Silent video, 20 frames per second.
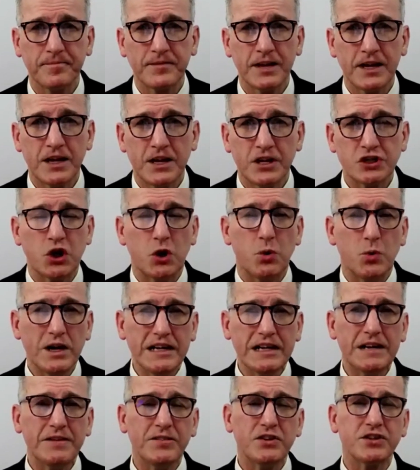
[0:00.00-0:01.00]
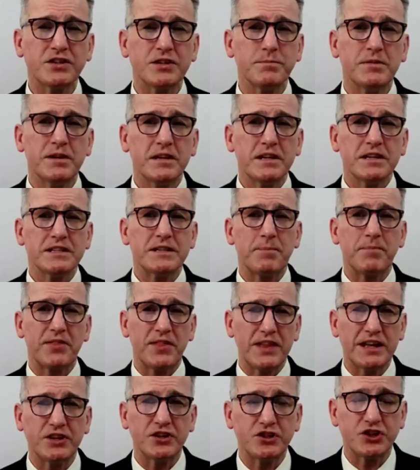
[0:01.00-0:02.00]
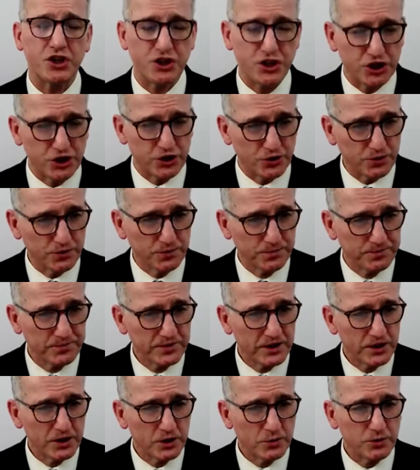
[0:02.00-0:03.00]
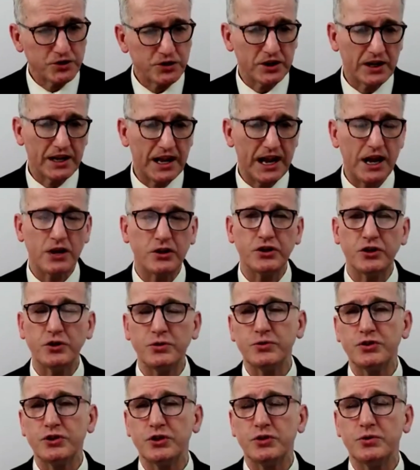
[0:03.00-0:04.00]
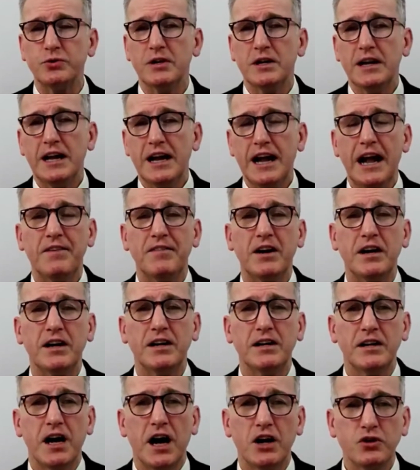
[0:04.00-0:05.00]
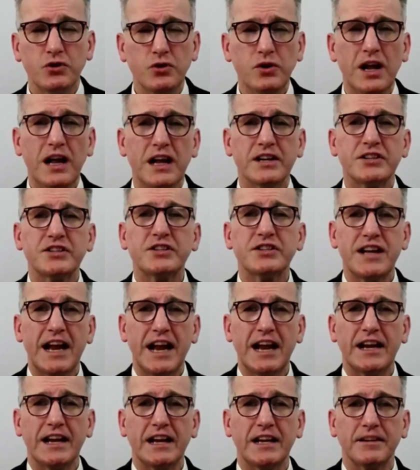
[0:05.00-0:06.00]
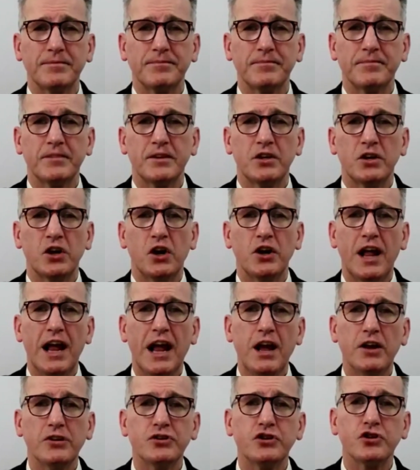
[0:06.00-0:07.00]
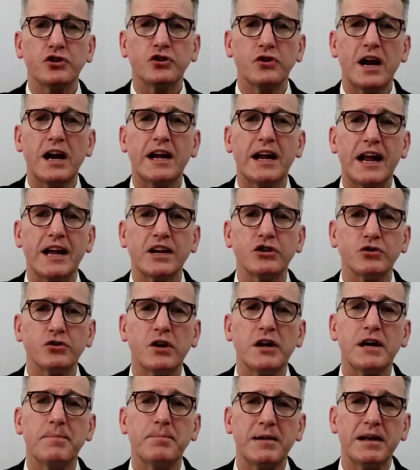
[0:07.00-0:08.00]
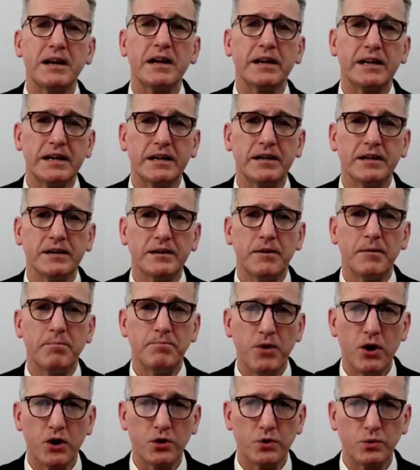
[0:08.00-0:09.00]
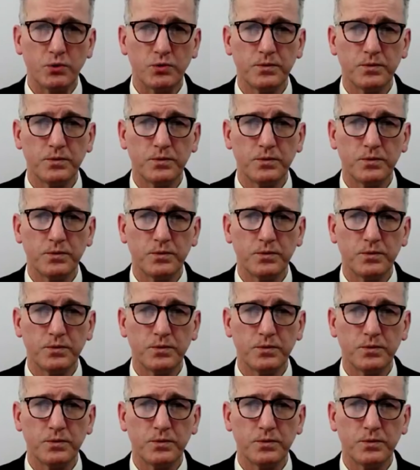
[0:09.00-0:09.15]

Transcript: So I want to give you some things to do which allow you to have a good understanding on how to create a credibility model